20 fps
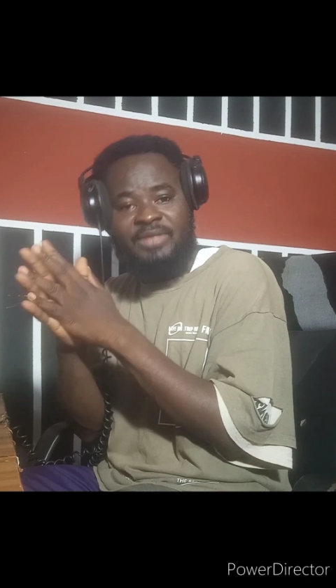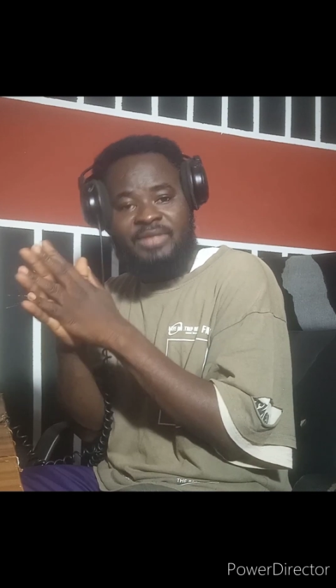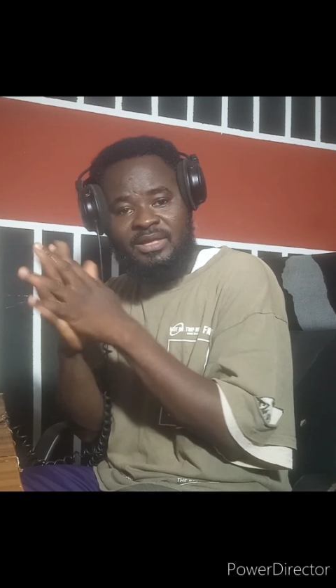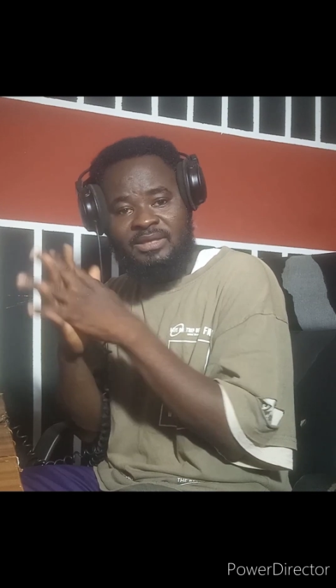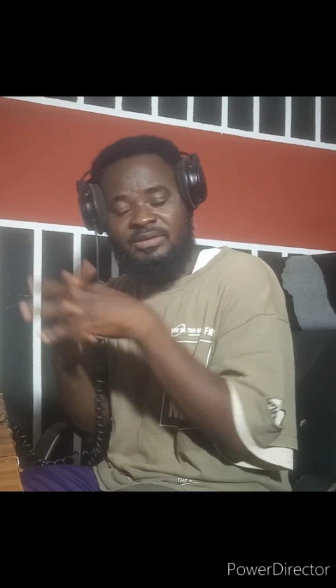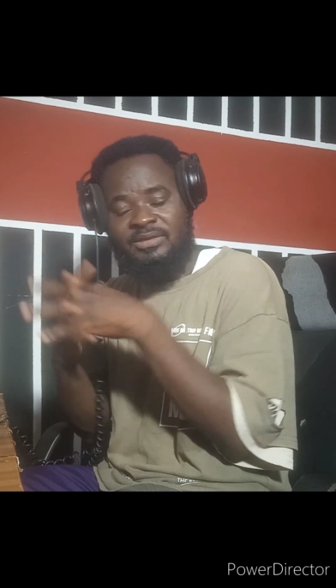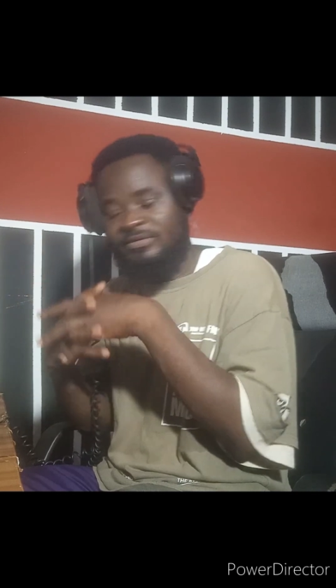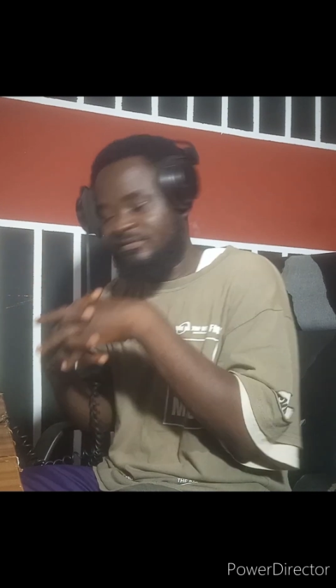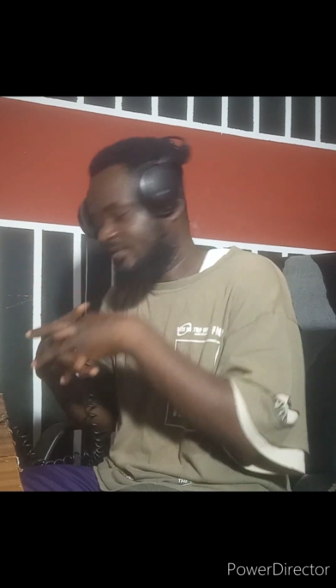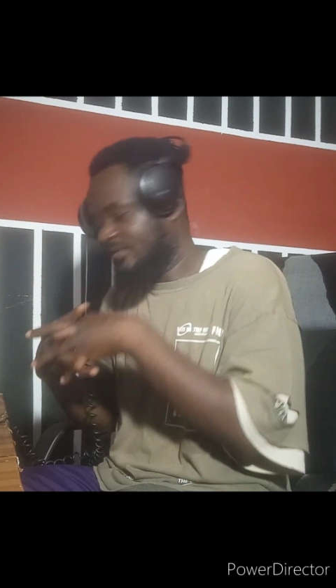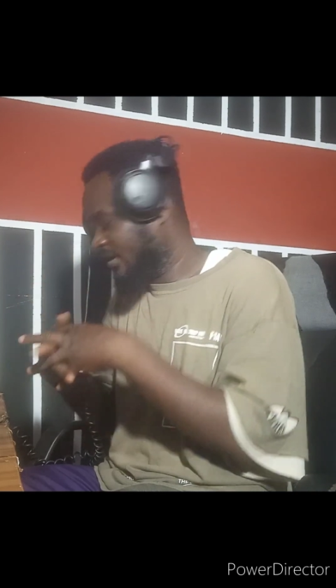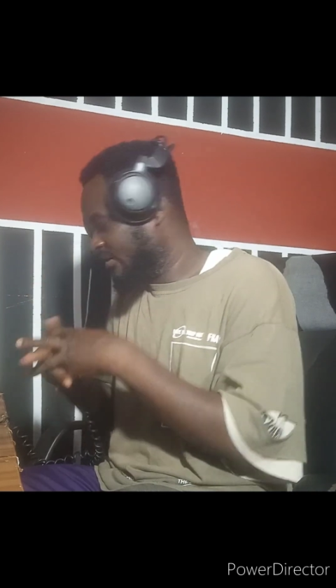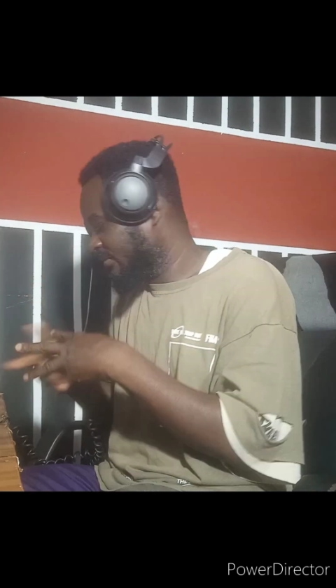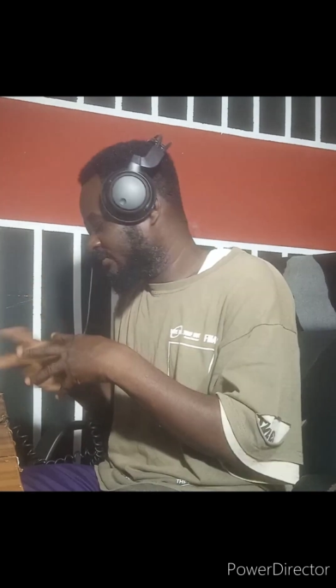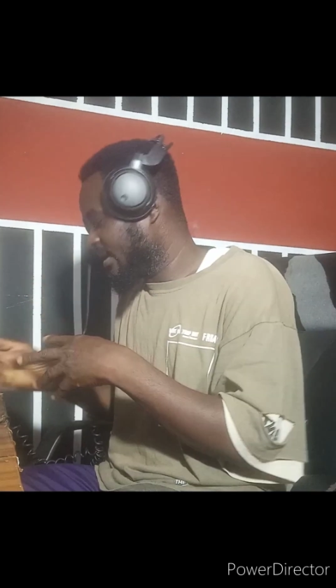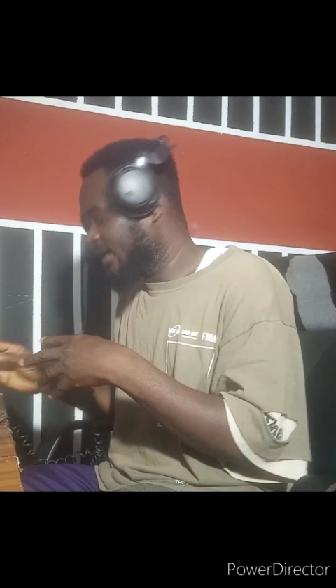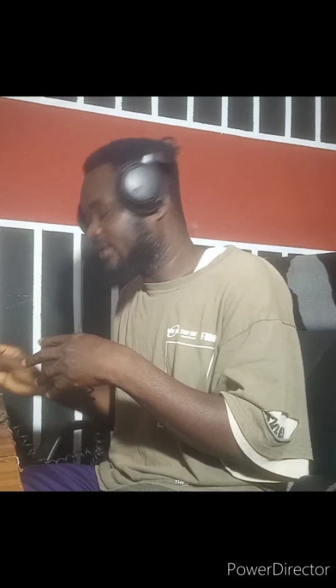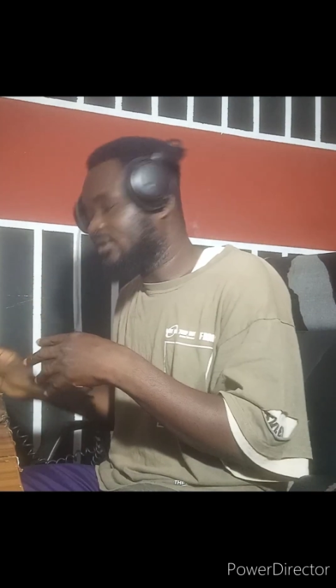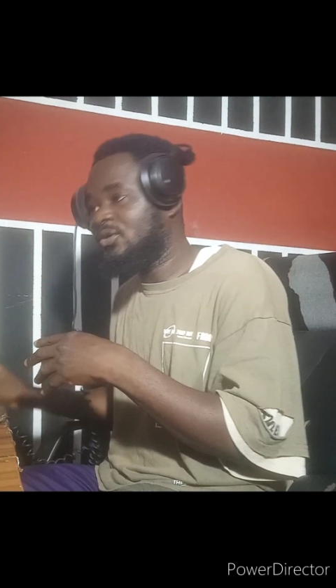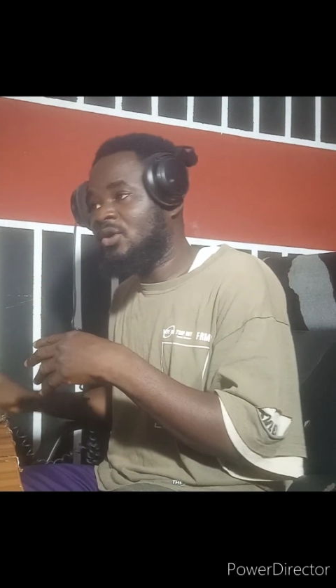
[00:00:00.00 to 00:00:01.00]
Thank you
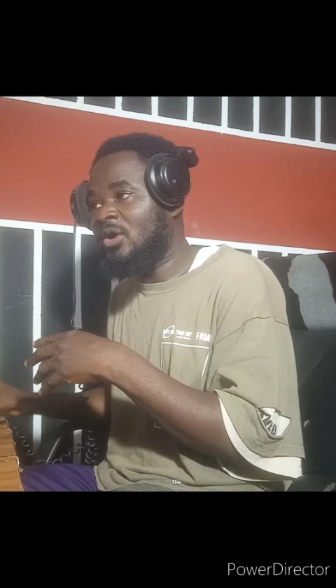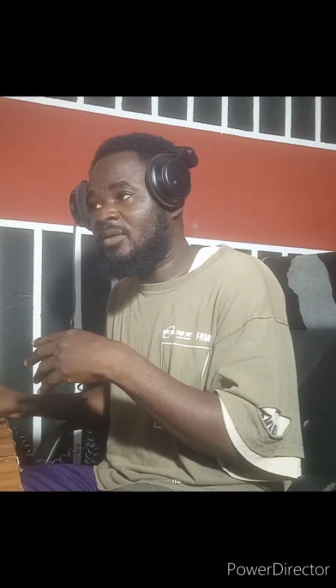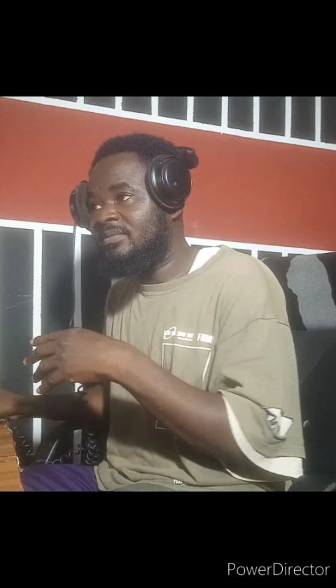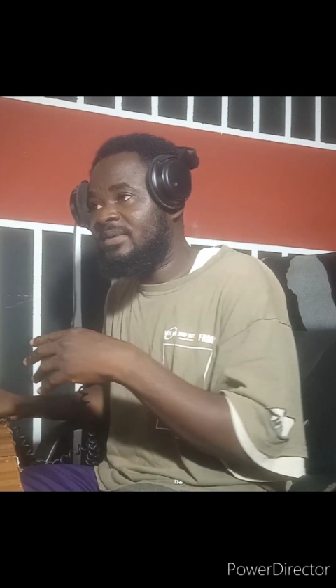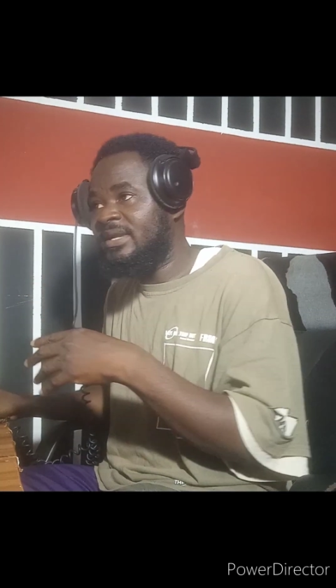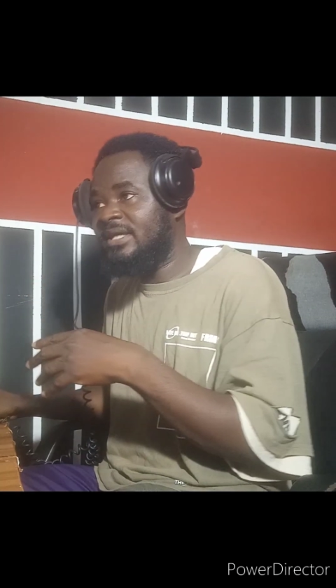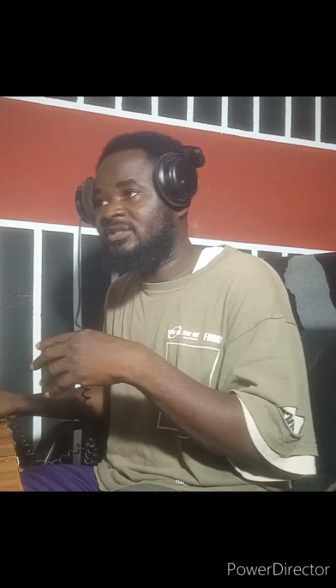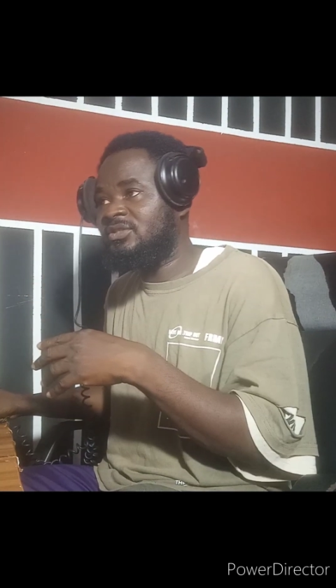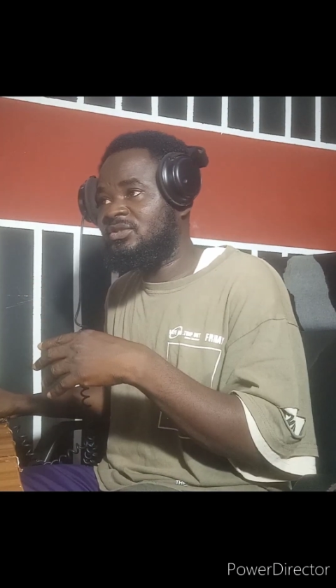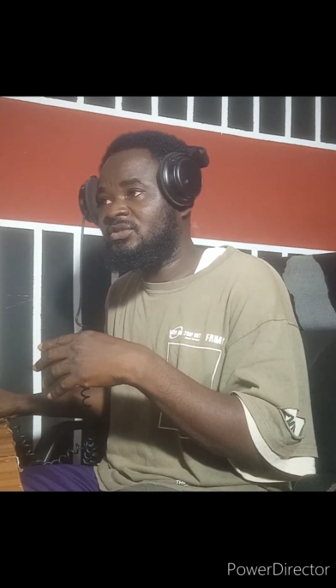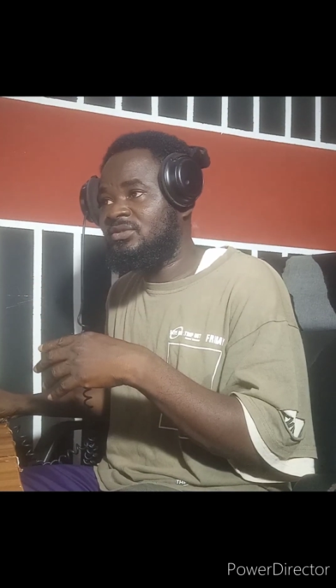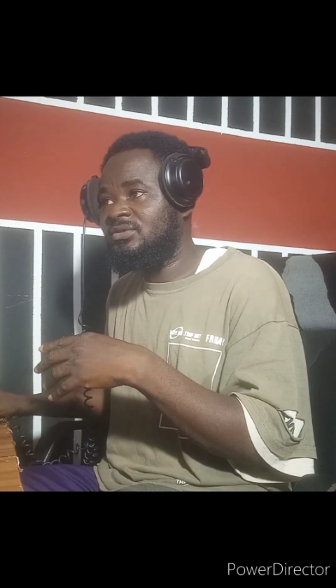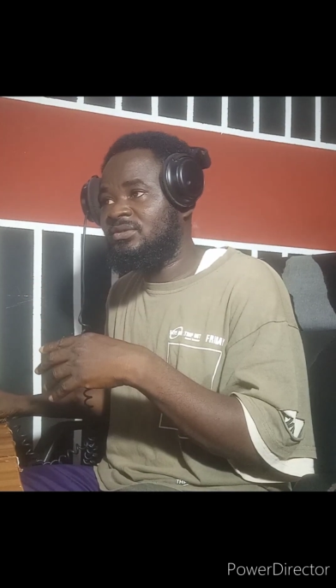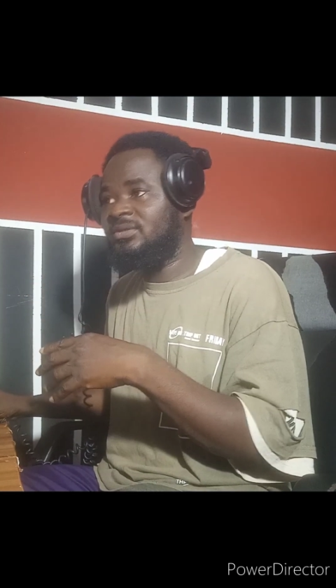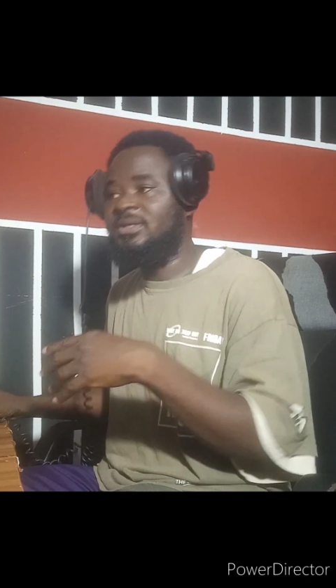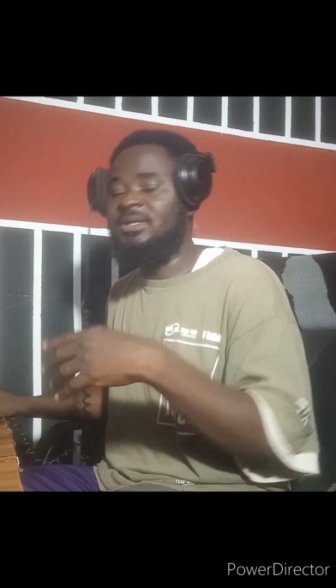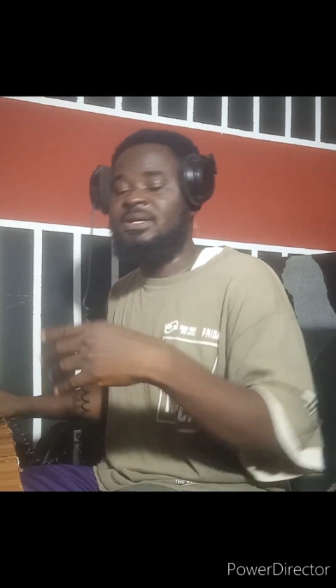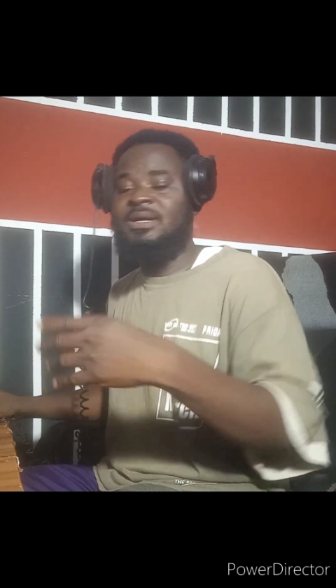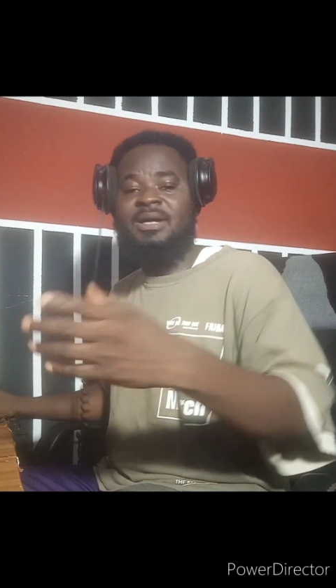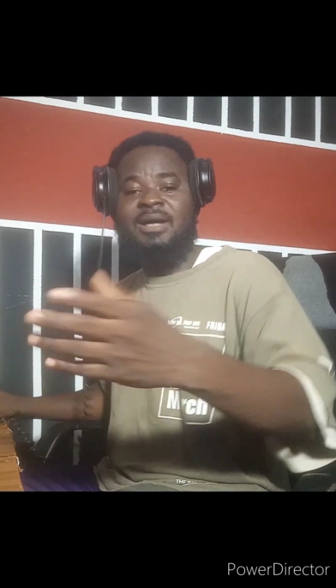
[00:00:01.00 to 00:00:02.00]
very much. God bless you.